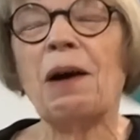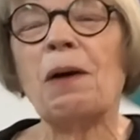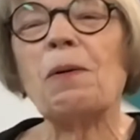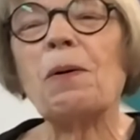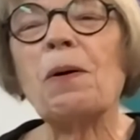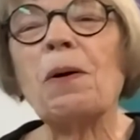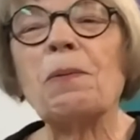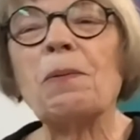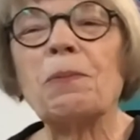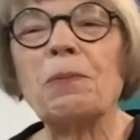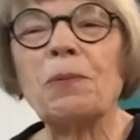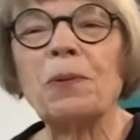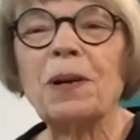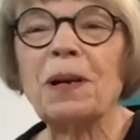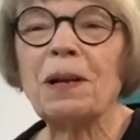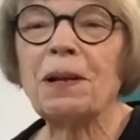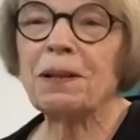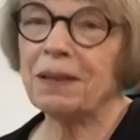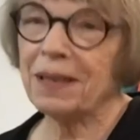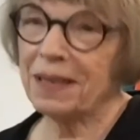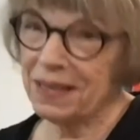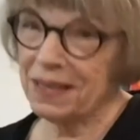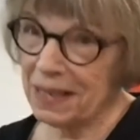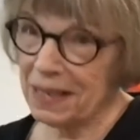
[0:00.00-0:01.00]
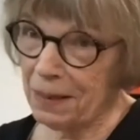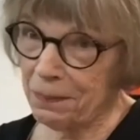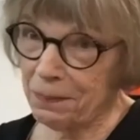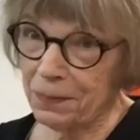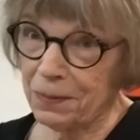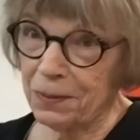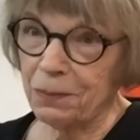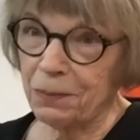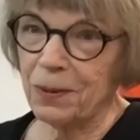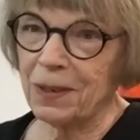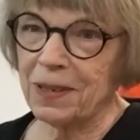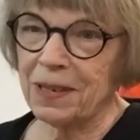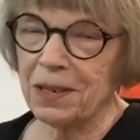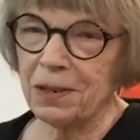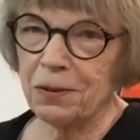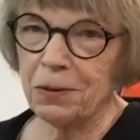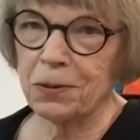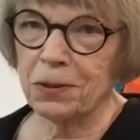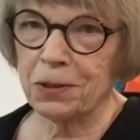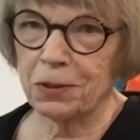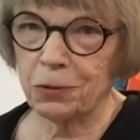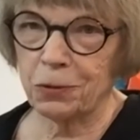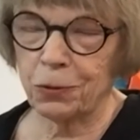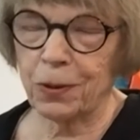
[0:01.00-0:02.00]
well, except when I
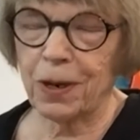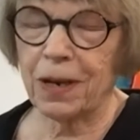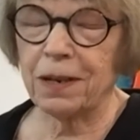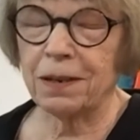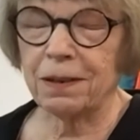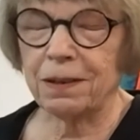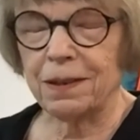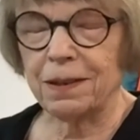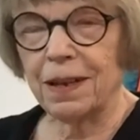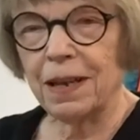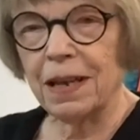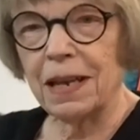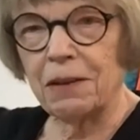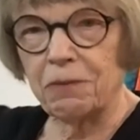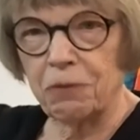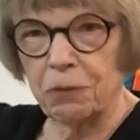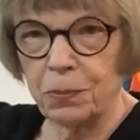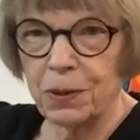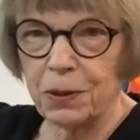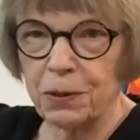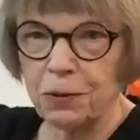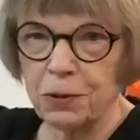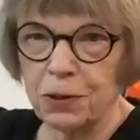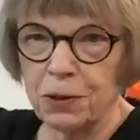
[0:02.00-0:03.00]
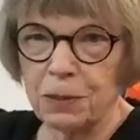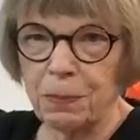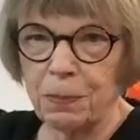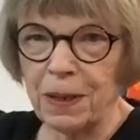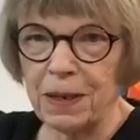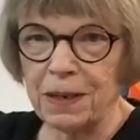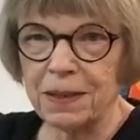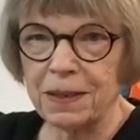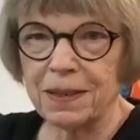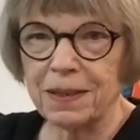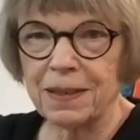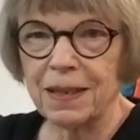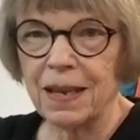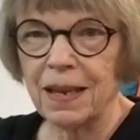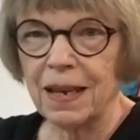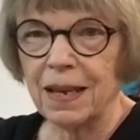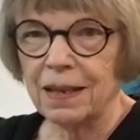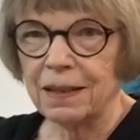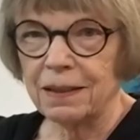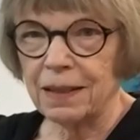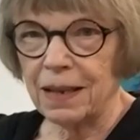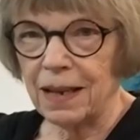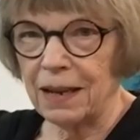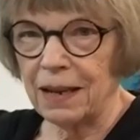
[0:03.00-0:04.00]
use the dragon, I have a bigger space.
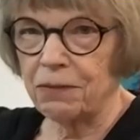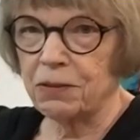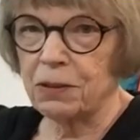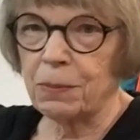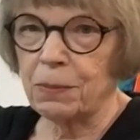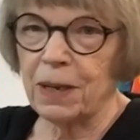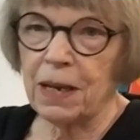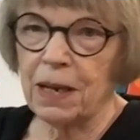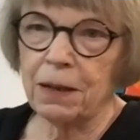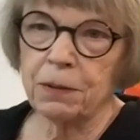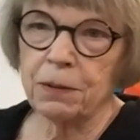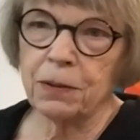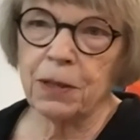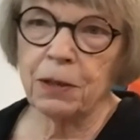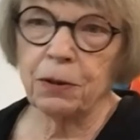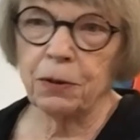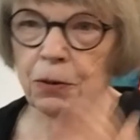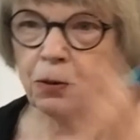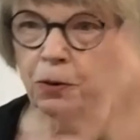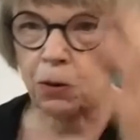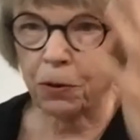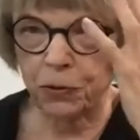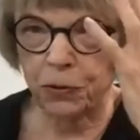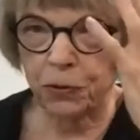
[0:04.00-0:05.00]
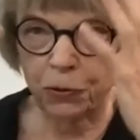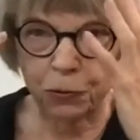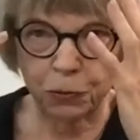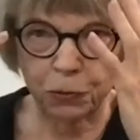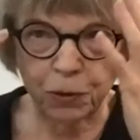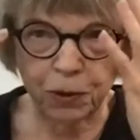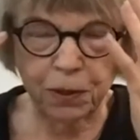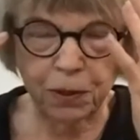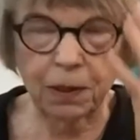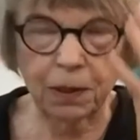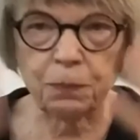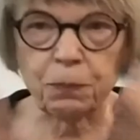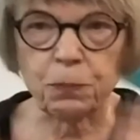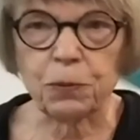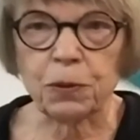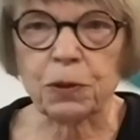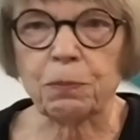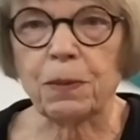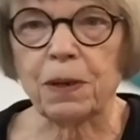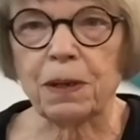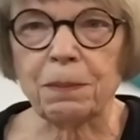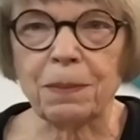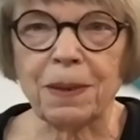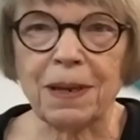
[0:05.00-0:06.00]
I have to be out there and all suited up with
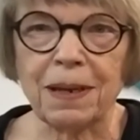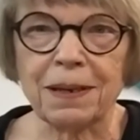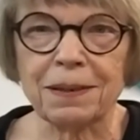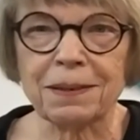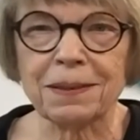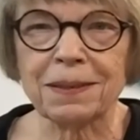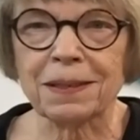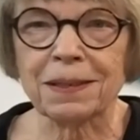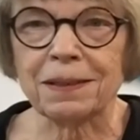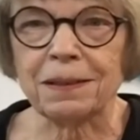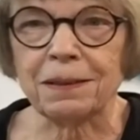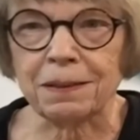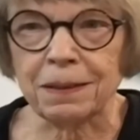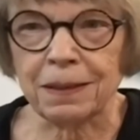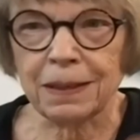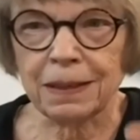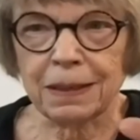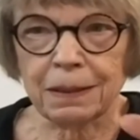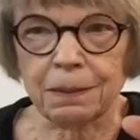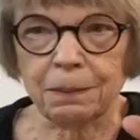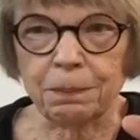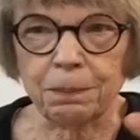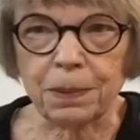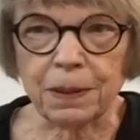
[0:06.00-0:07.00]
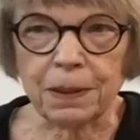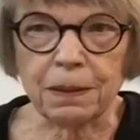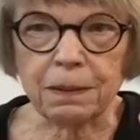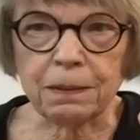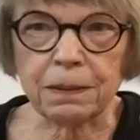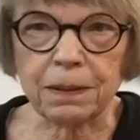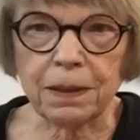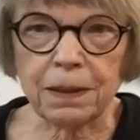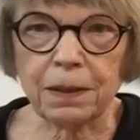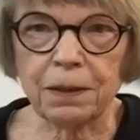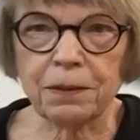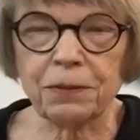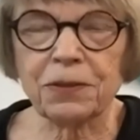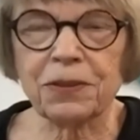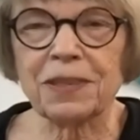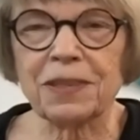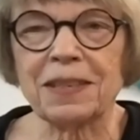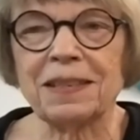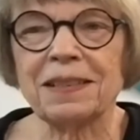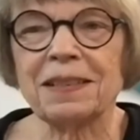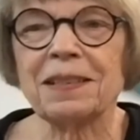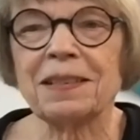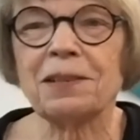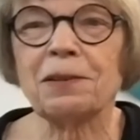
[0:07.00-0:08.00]
my mask and big gloves
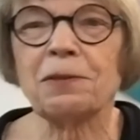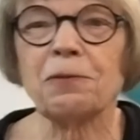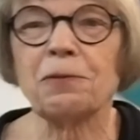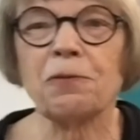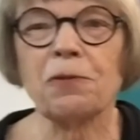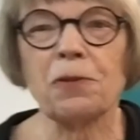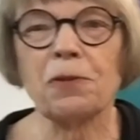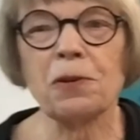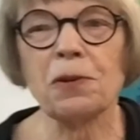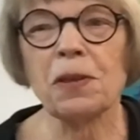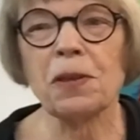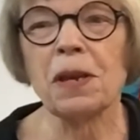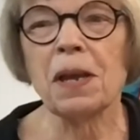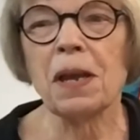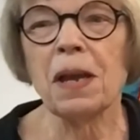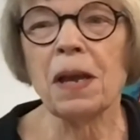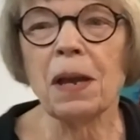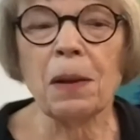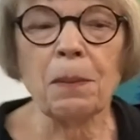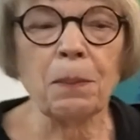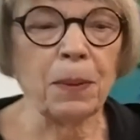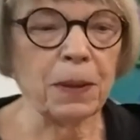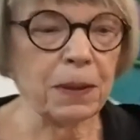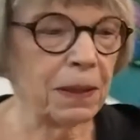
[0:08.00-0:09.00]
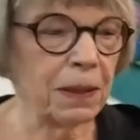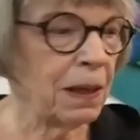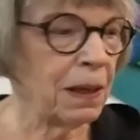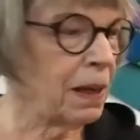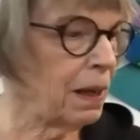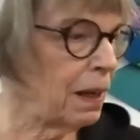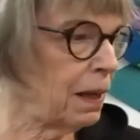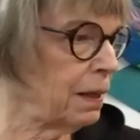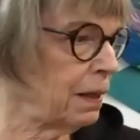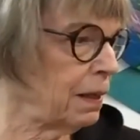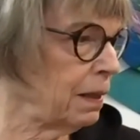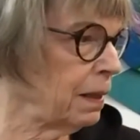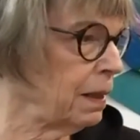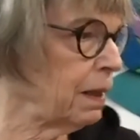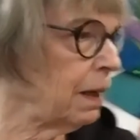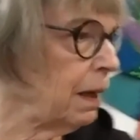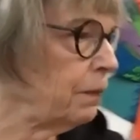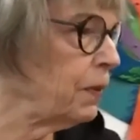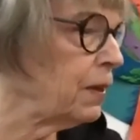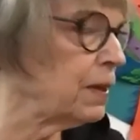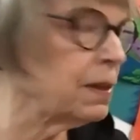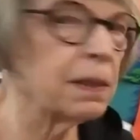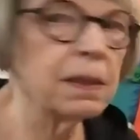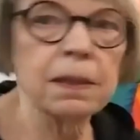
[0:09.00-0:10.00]
and so forth. But the cutting, yeah,
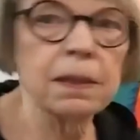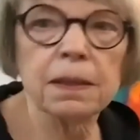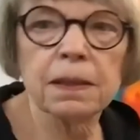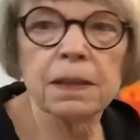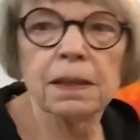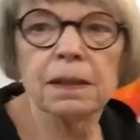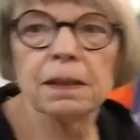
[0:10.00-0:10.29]
this is,